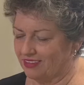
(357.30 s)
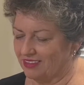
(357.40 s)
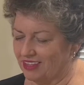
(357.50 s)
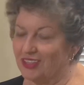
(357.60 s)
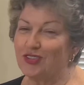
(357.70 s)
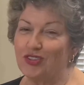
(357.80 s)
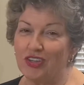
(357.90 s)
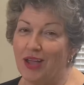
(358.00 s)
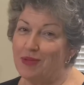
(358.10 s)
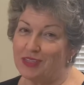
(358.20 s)
It's her
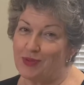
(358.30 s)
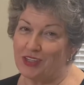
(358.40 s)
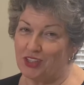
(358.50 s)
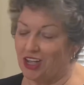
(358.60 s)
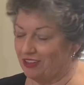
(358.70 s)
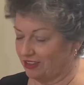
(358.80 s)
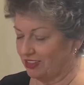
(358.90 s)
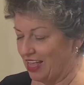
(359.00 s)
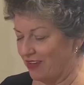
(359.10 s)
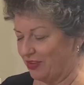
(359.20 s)
job as my child to
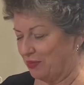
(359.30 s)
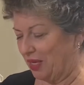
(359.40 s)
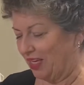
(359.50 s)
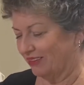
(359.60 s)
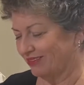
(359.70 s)
laugh at me.